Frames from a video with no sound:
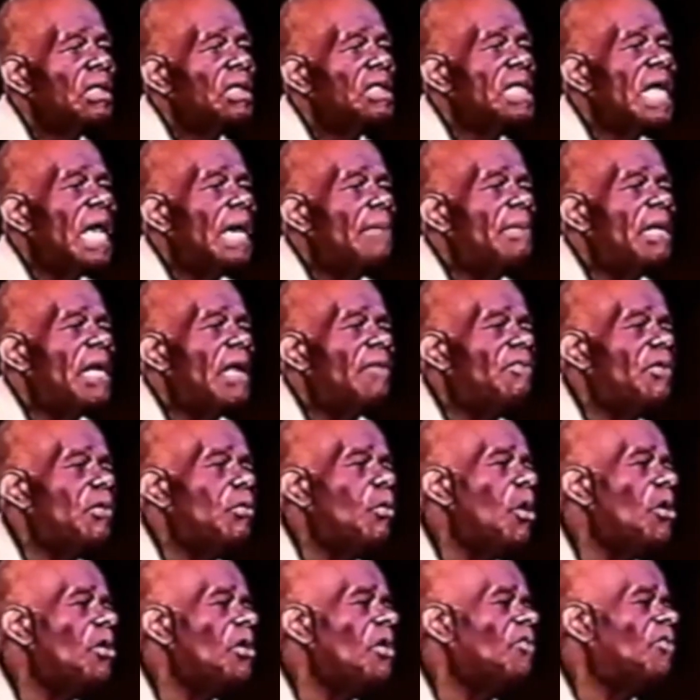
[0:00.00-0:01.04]
Damn it, if you
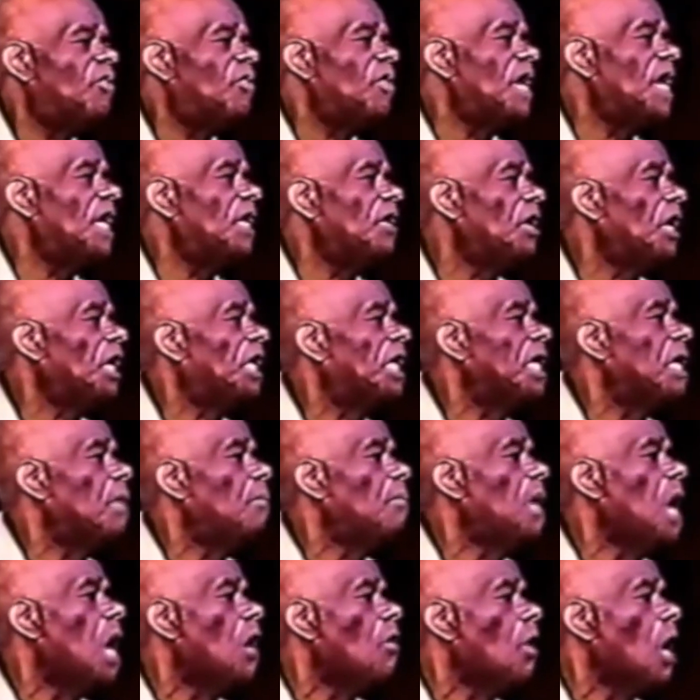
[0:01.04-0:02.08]
want a friend, look in the
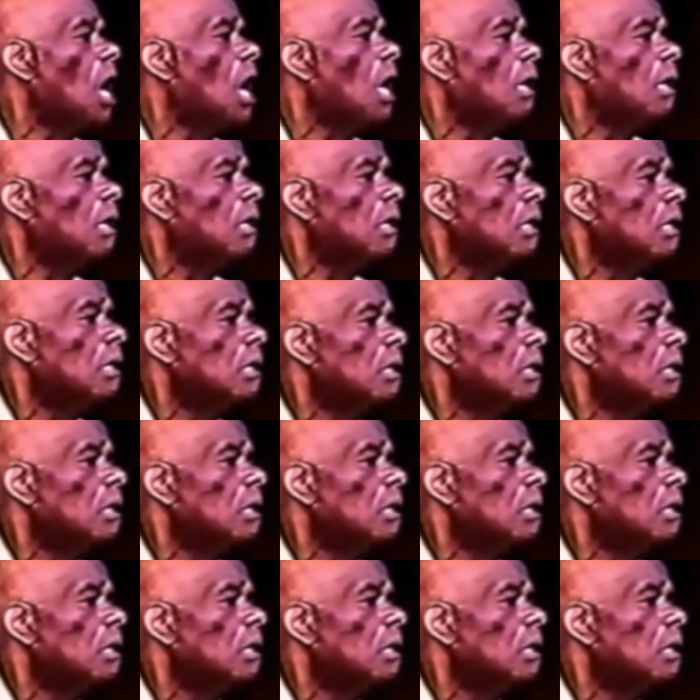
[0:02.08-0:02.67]
mirror.